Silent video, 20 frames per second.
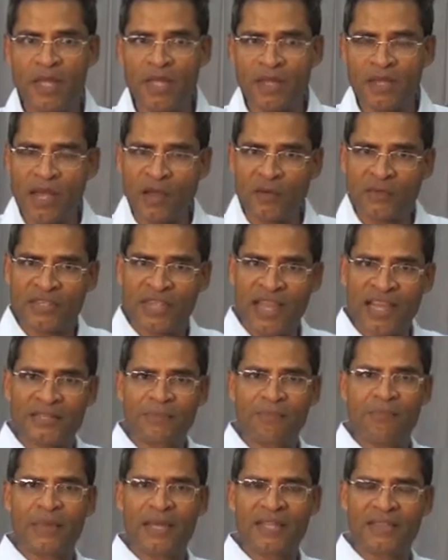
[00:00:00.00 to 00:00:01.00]
Now,
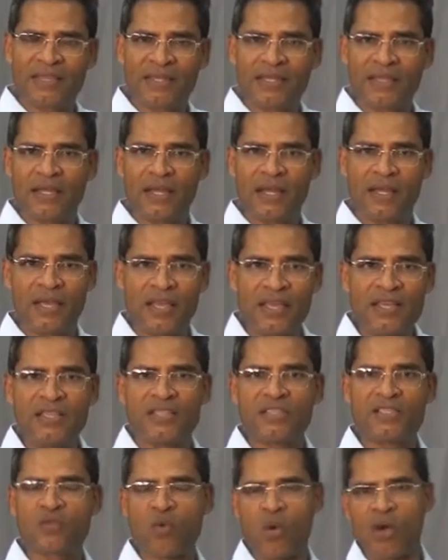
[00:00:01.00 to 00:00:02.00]
that method
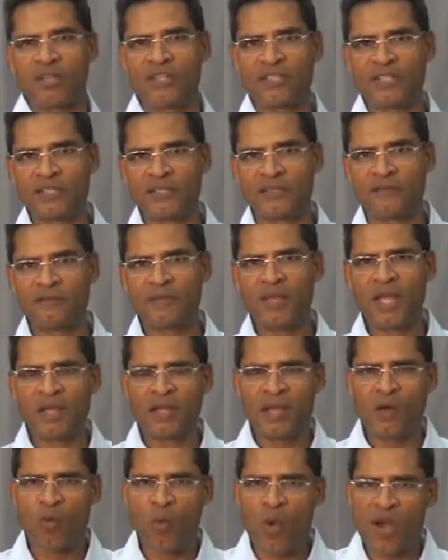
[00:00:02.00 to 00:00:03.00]
is qualitative.
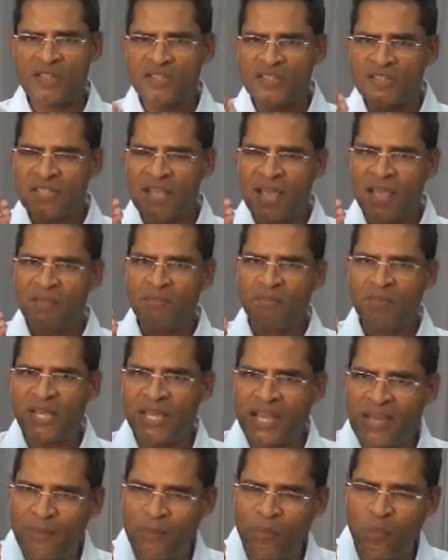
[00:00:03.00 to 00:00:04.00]
Now, once I
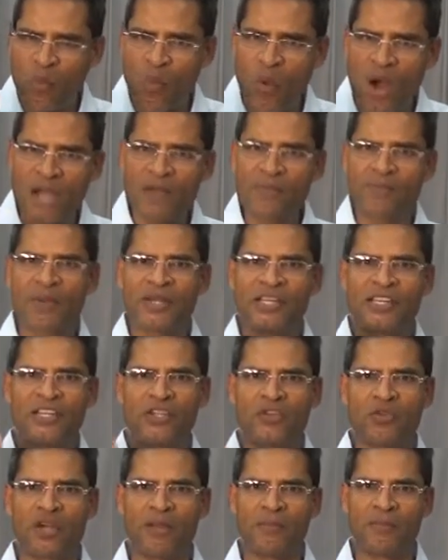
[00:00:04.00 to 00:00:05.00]
pick up one
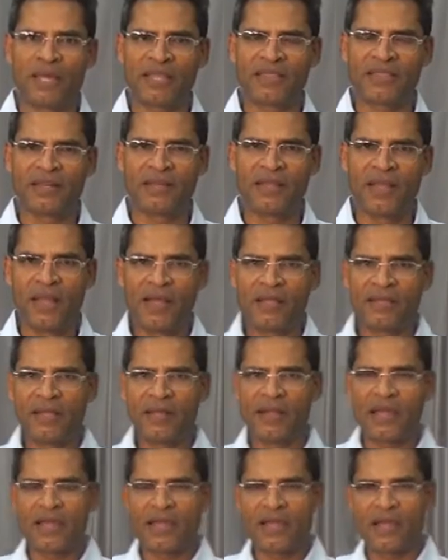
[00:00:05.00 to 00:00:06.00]
particular method,
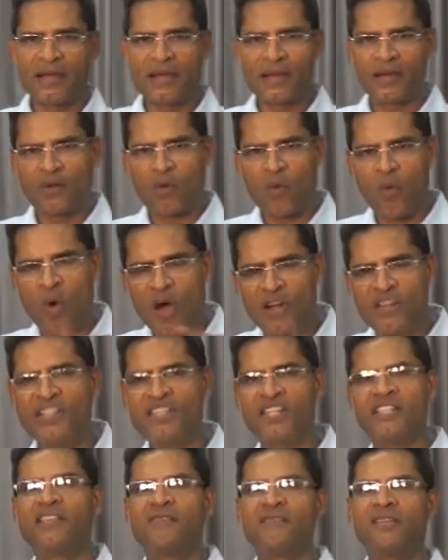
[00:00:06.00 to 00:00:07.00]
then I can
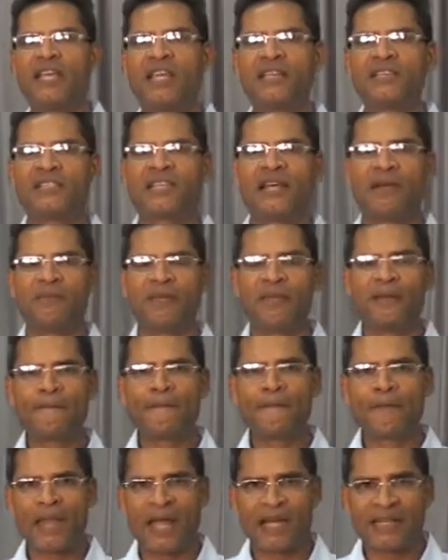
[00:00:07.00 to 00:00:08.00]
quantitatively examine
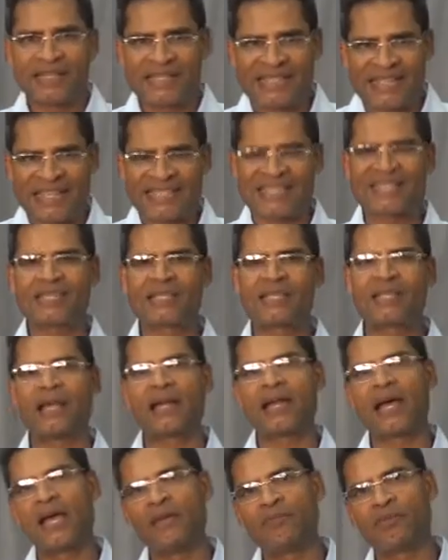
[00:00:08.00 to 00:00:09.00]
and test
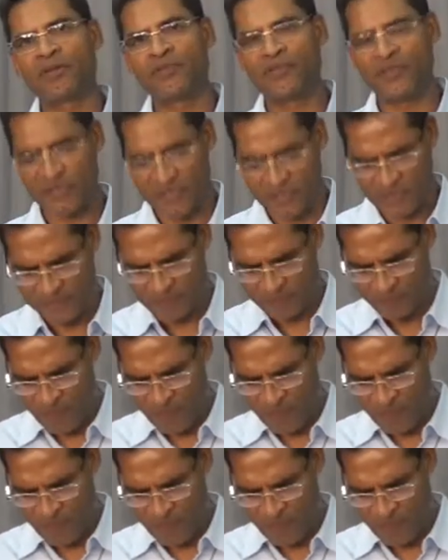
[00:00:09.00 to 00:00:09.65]
that hypothesis.